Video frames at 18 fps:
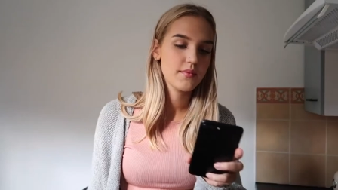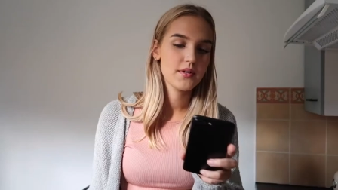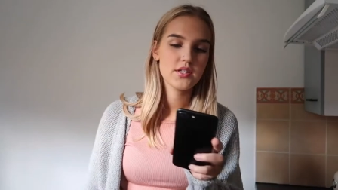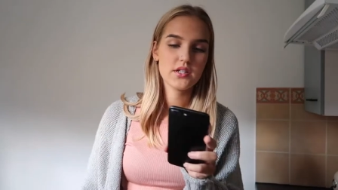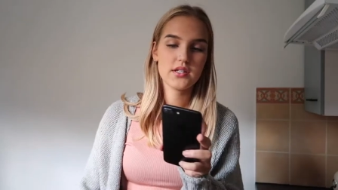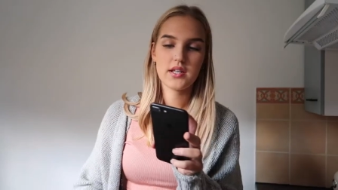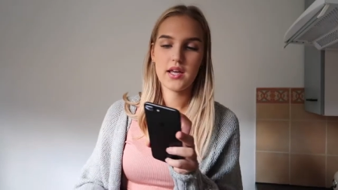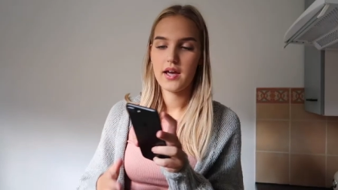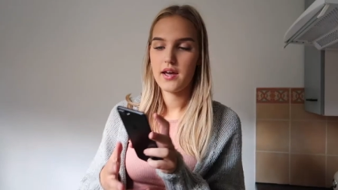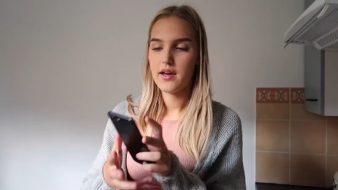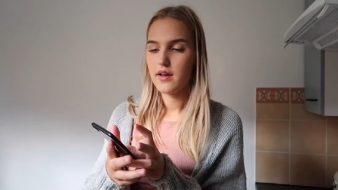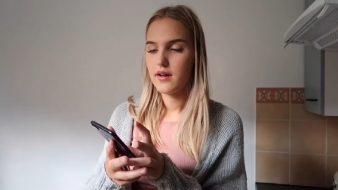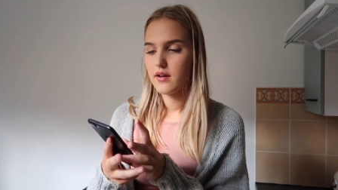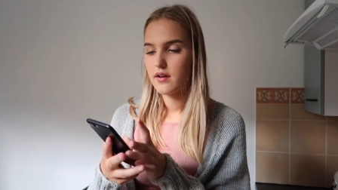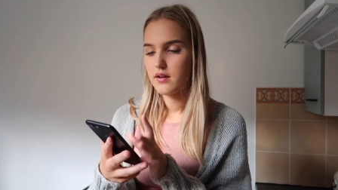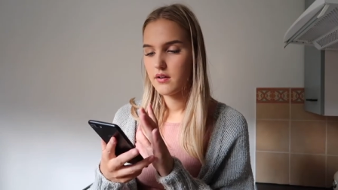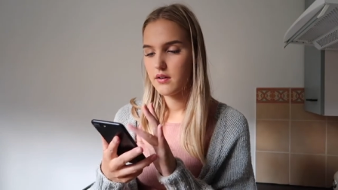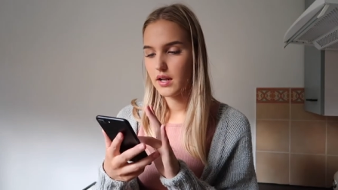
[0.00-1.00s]
me just get
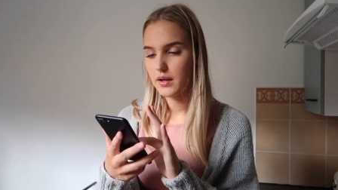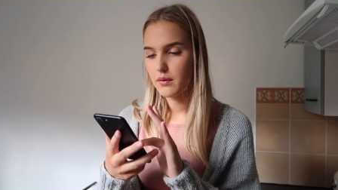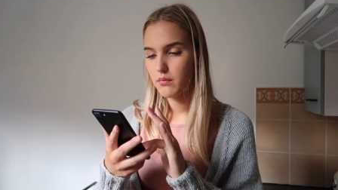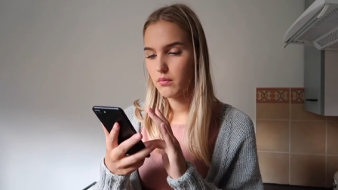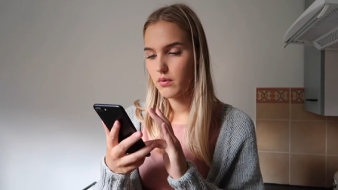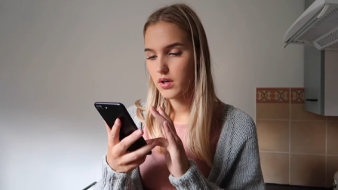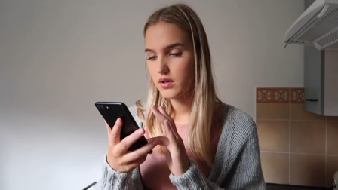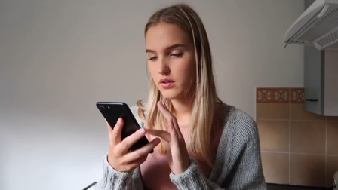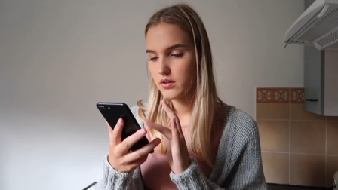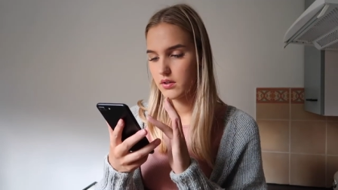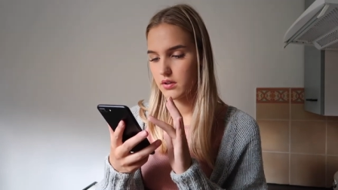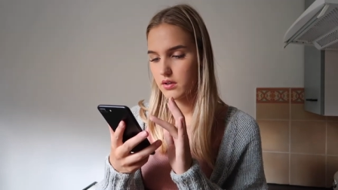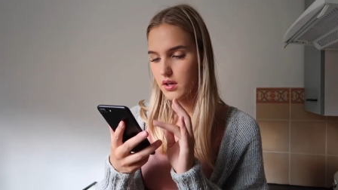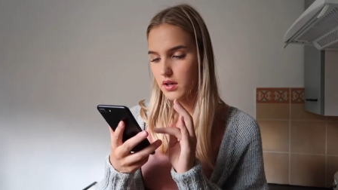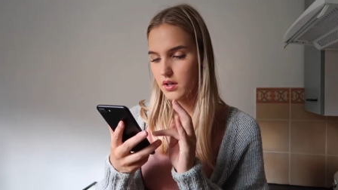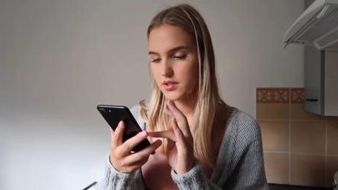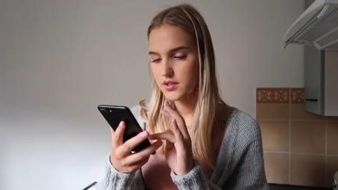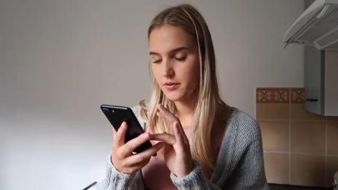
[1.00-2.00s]
like one
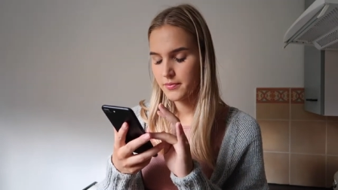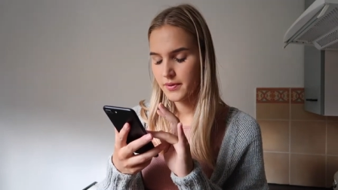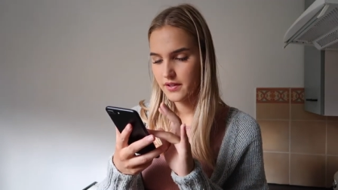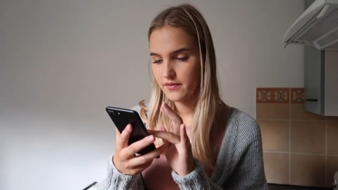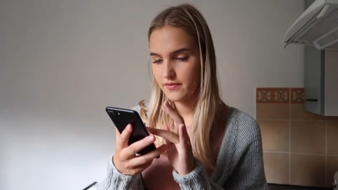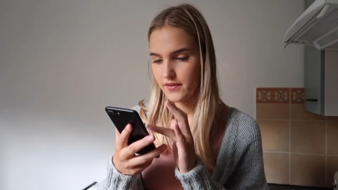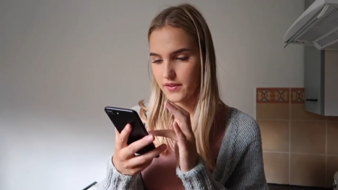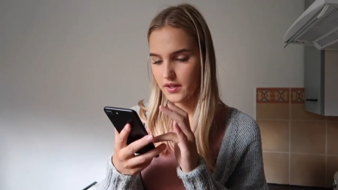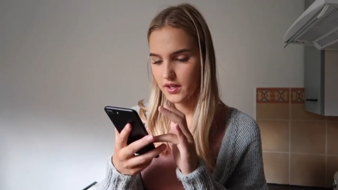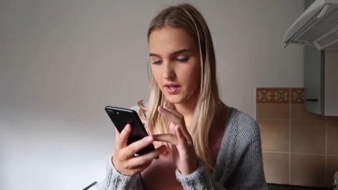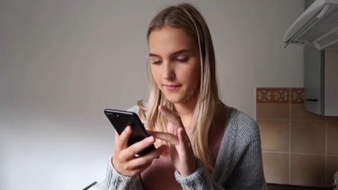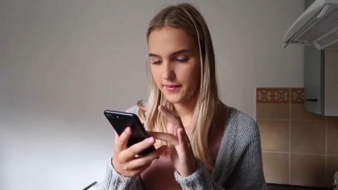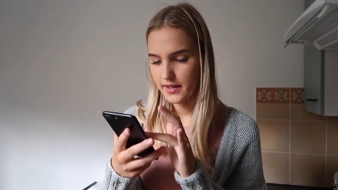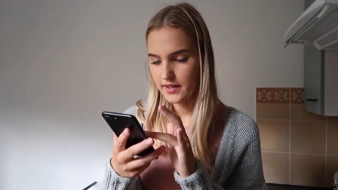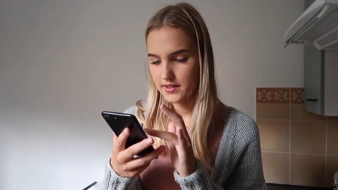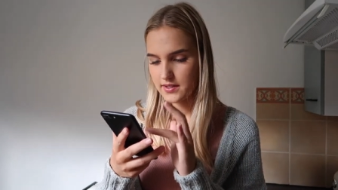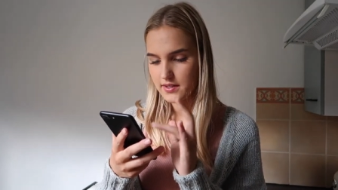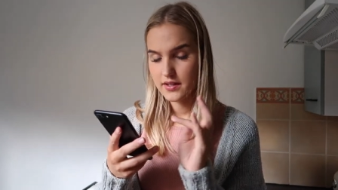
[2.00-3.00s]
last topic for the
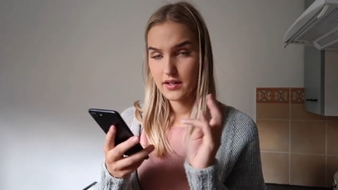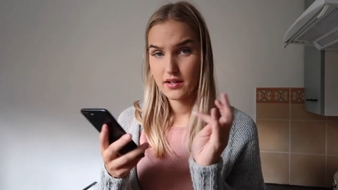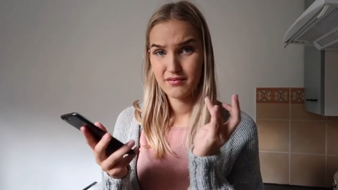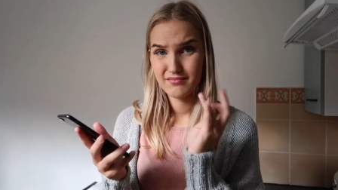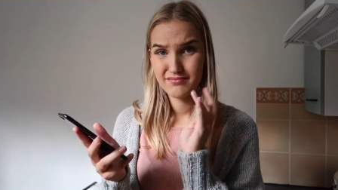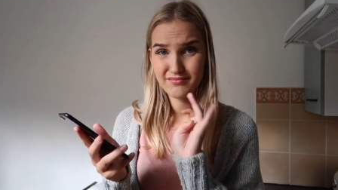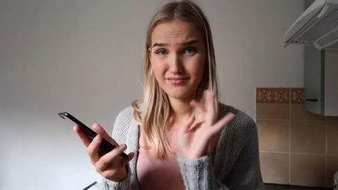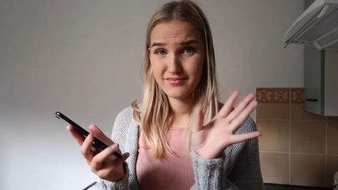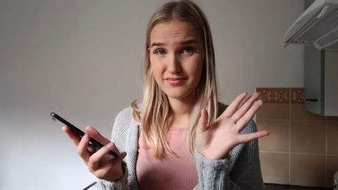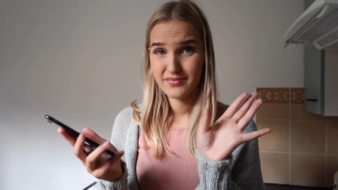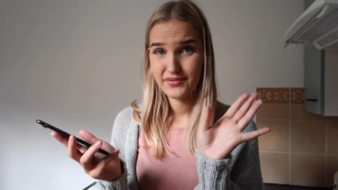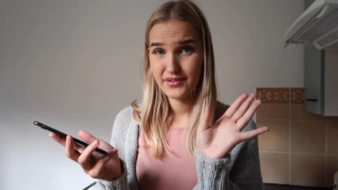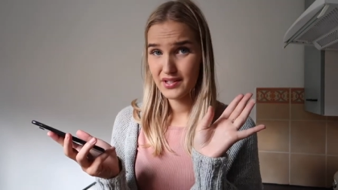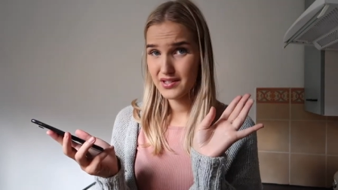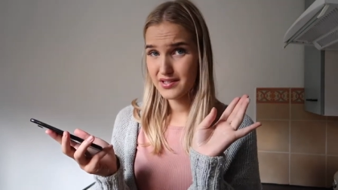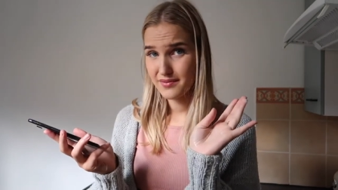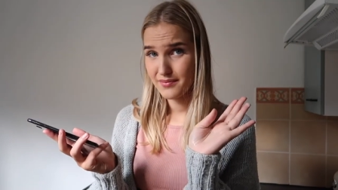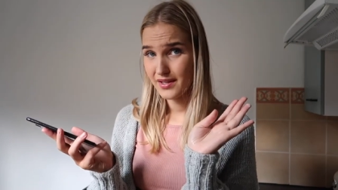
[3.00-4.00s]
cupcakes and then I'll
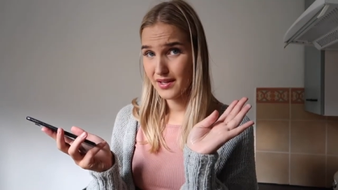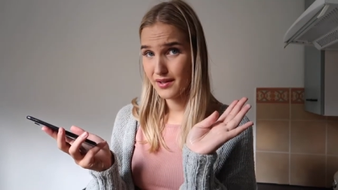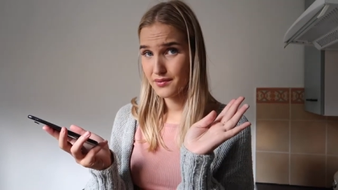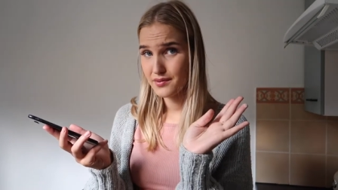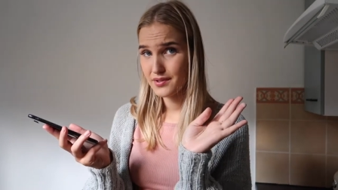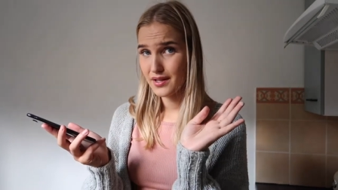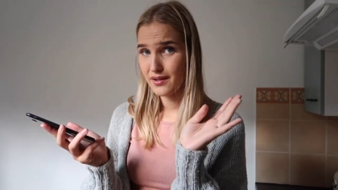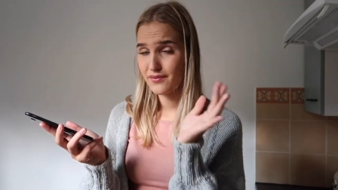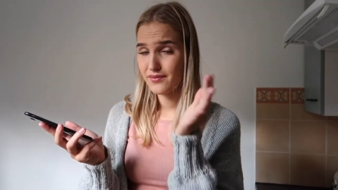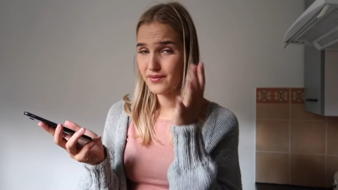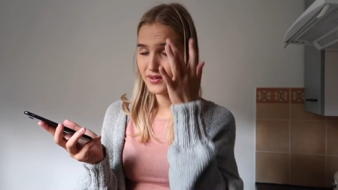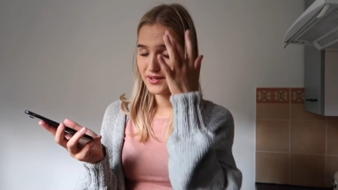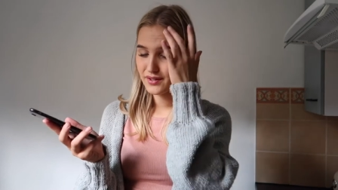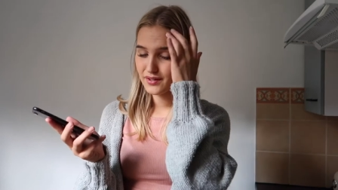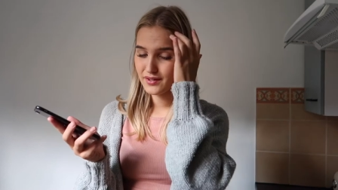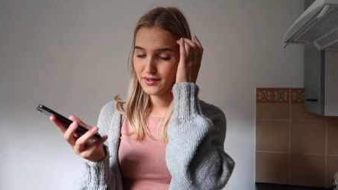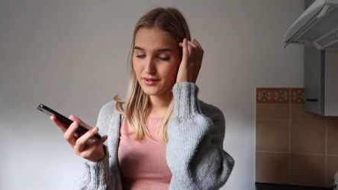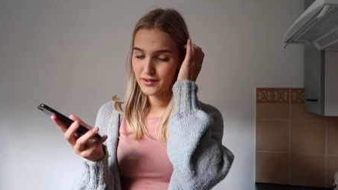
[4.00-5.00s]
figure something else out for
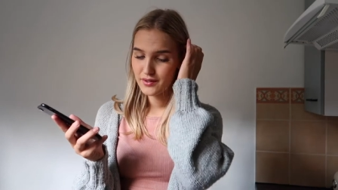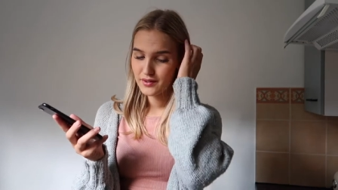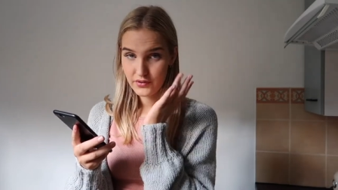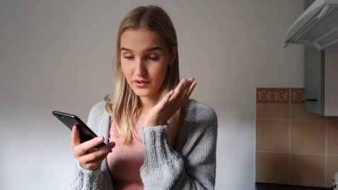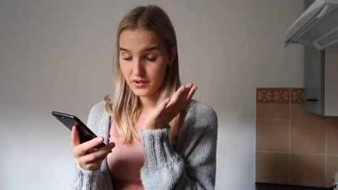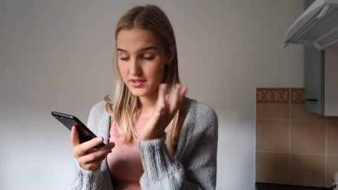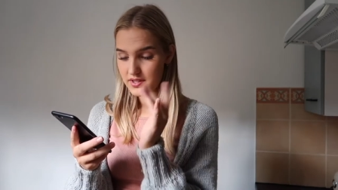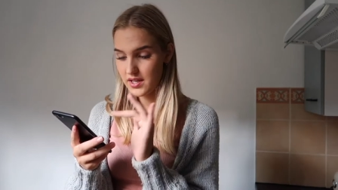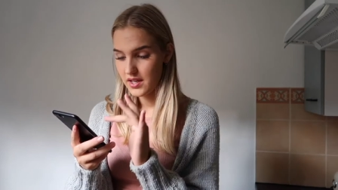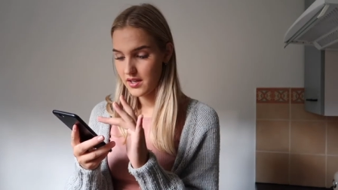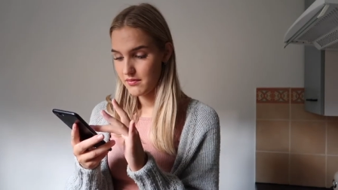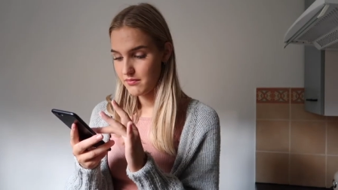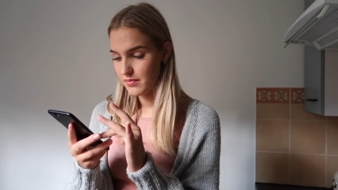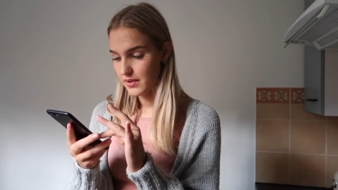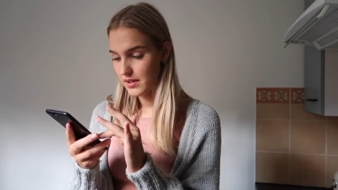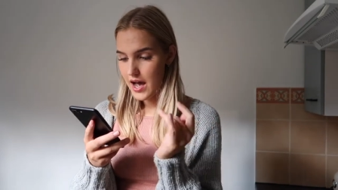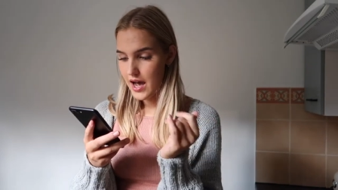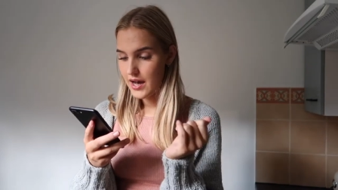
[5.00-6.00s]
the frosting.